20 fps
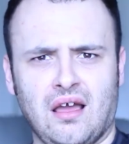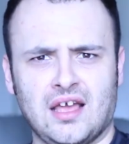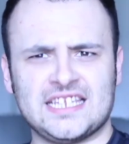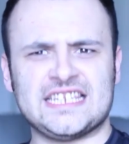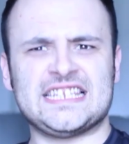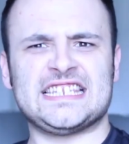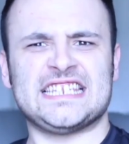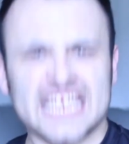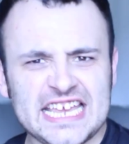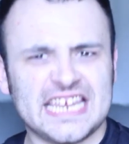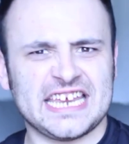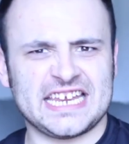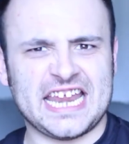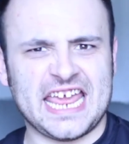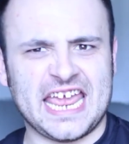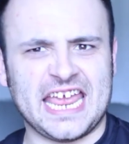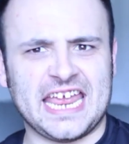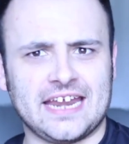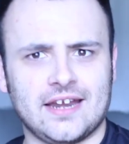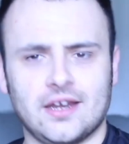
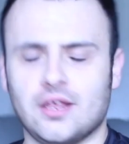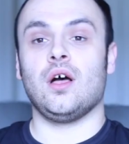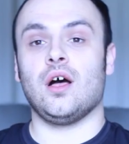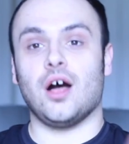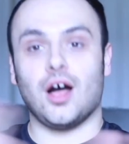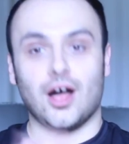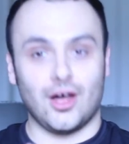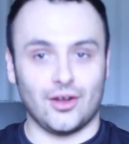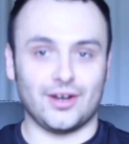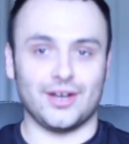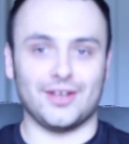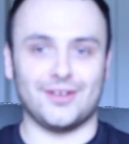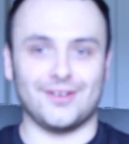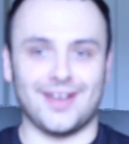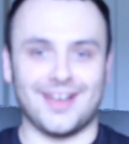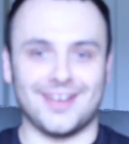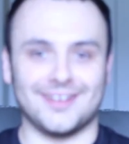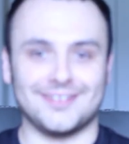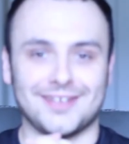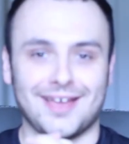Sickening! All right, you
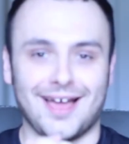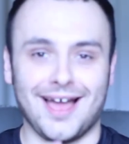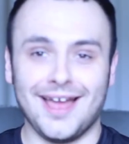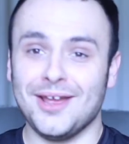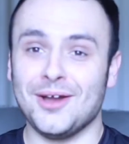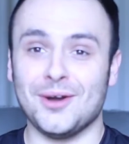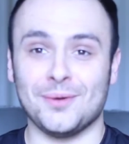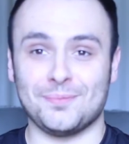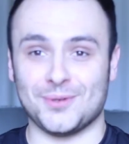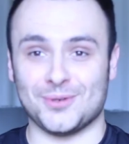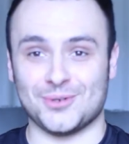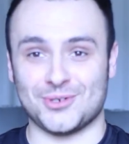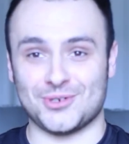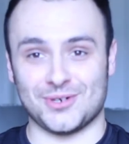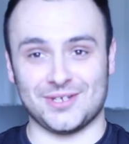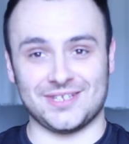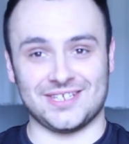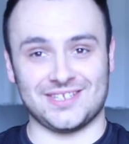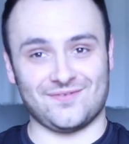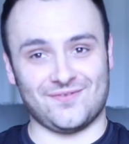guys, I hope you
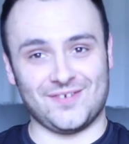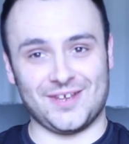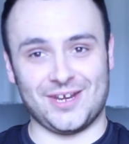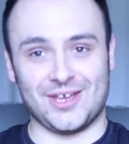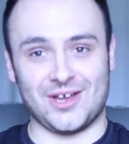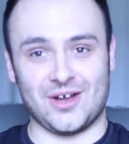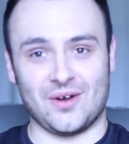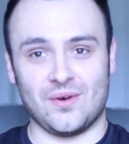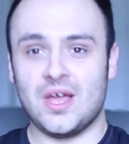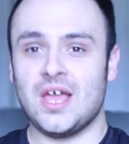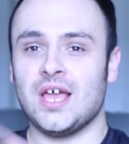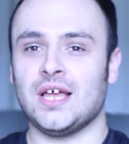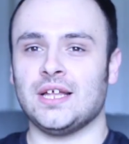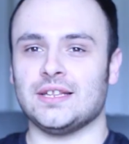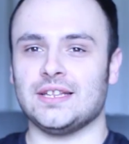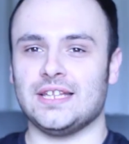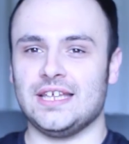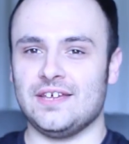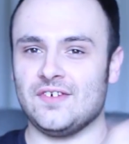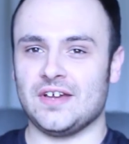enjoyed this video.
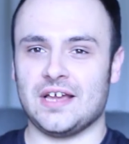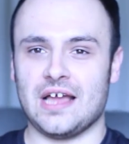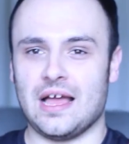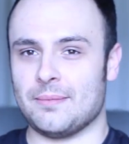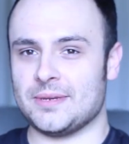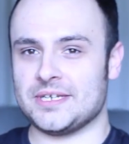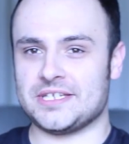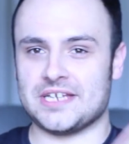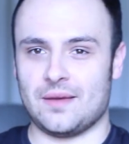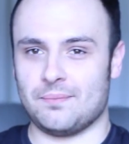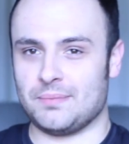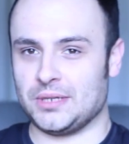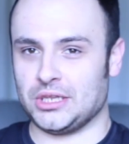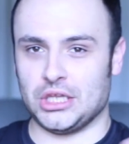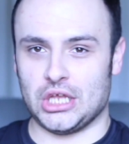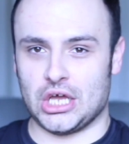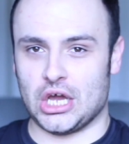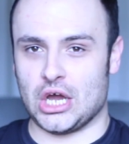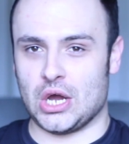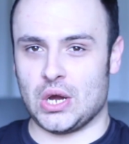Leave a comment down
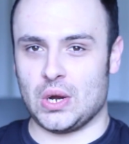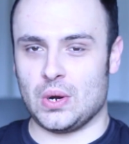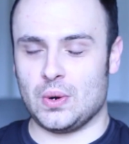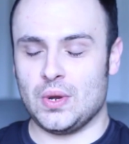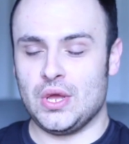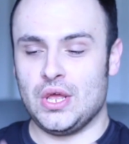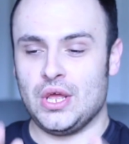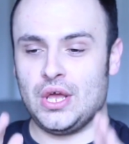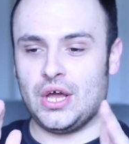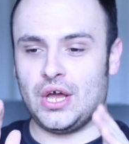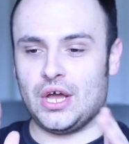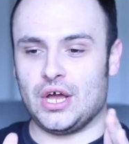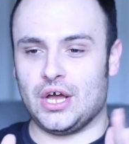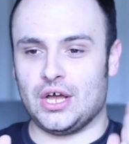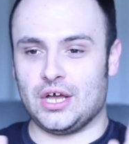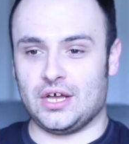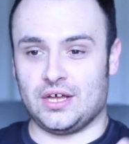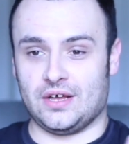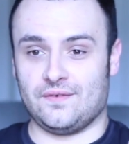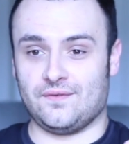below
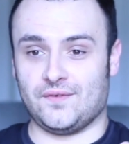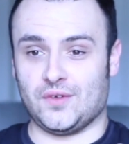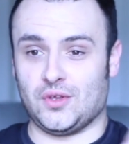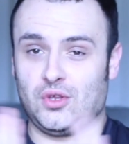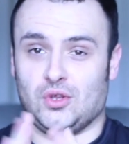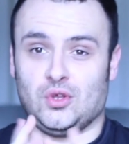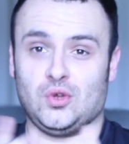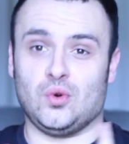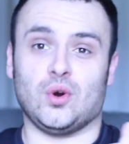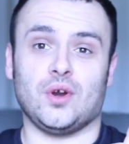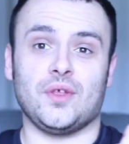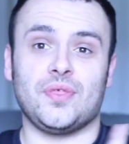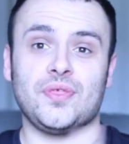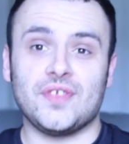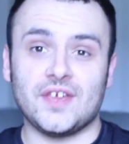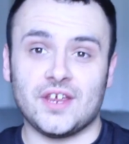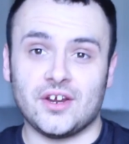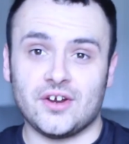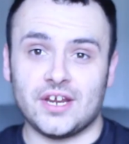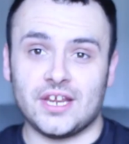of your
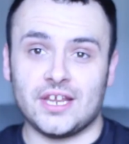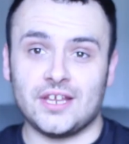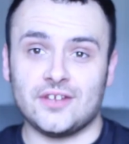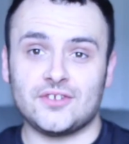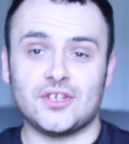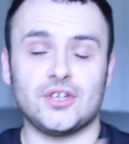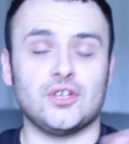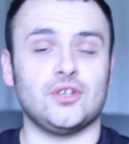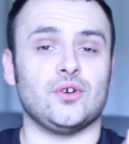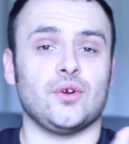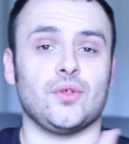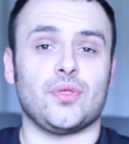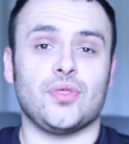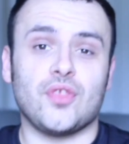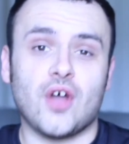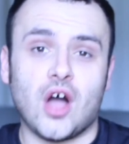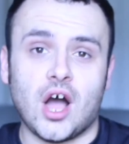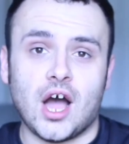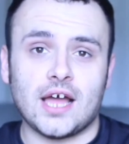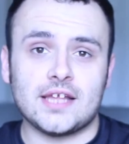theories, your
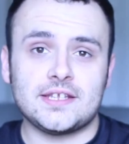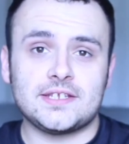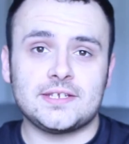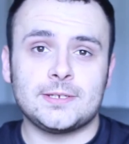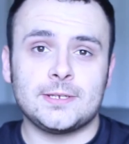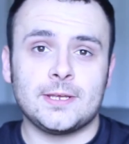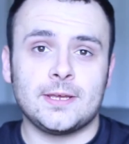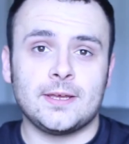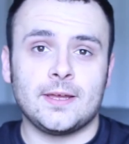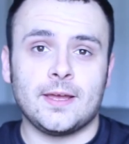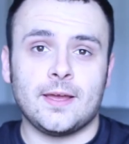thoughts,